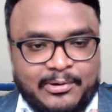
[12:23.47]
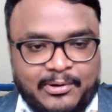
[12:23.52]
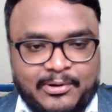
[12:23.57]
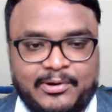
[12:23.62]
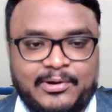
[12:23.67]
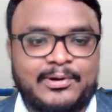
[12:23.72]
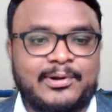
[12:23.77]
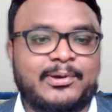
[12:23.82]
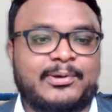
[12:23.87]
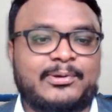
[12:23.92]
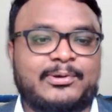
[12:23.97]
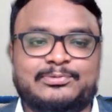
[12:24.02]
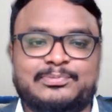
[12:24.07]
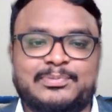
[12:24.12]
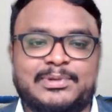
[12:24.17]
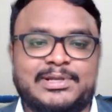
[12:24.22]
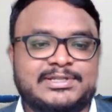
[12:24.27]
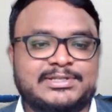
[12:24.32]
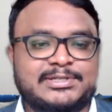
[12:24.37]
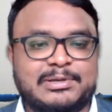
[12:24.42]
all across
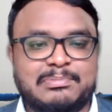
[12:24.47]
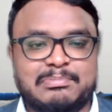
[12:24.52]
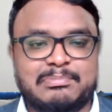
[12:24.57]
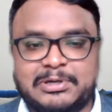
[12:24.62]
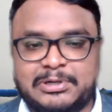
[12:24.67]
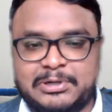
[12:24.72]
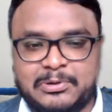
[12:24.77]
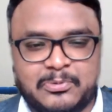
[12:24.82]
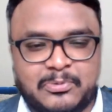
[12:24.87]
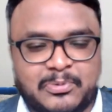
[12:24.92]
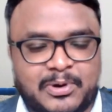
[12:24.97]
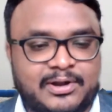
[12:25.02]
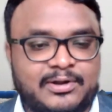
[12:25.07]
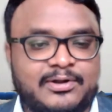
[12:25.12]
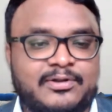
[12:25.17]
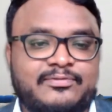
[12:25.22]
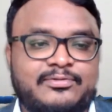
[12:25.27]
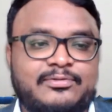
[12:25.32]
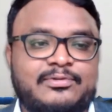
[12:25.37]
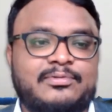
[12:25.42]
malaysia meeting
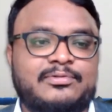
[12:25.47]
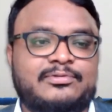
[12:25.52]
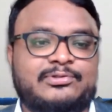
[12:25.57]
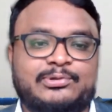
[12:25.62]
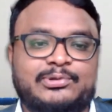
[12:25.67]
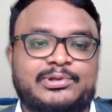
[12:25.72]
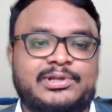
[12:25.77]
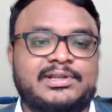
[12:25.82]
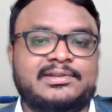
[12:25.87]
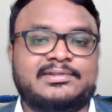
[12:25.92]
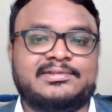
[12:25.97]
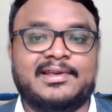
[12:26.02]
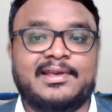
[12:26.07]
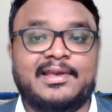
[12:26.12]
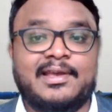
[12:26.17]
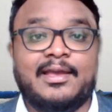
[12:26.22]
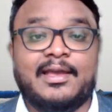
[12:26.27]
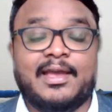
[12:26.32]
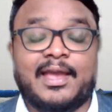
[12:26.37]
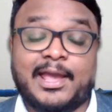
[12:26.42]
wonderful students
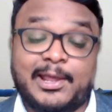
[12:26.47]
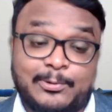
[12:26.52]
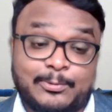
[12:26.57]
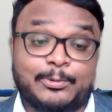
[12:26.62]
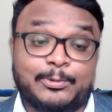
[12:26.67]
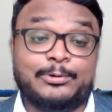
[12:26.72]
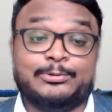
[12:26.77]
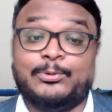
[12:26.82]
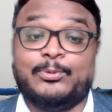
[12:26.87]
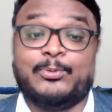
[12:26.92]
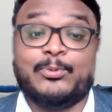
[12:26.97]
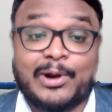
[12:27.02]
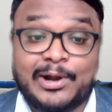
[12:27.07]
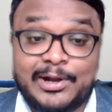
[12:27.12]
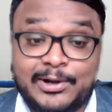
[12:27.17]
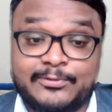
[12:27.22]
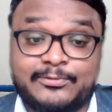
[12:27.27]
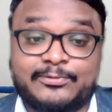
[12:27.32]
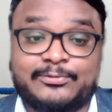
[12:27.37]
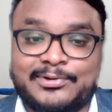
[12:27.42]
and also
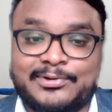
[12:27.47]
wonderful